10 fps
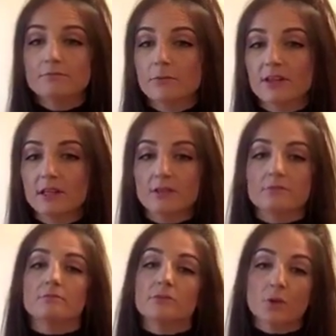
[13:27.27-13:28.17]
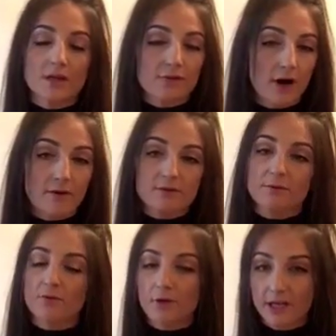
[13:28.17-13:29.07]
within 24 hours
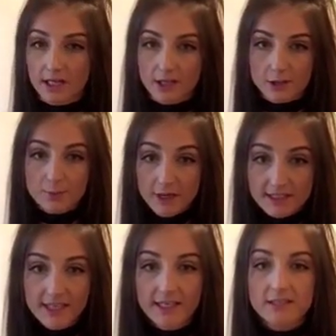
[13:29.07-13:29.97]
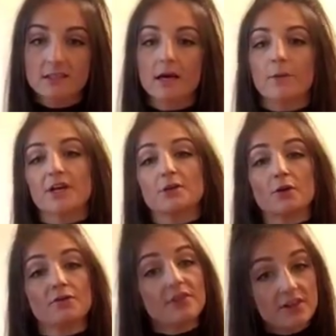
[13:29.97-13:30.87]
before getting your spray tan, so that way you
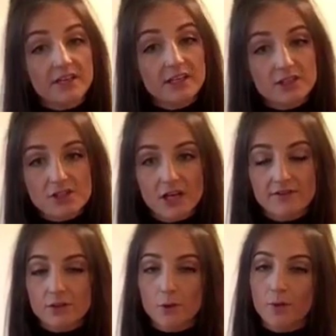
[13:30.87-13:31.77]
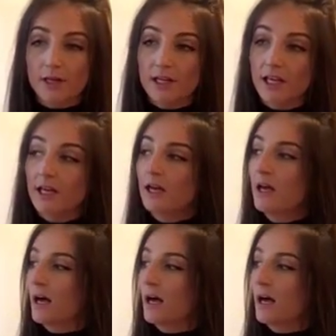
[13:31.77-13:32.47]
don't feel the need to shave so quickly.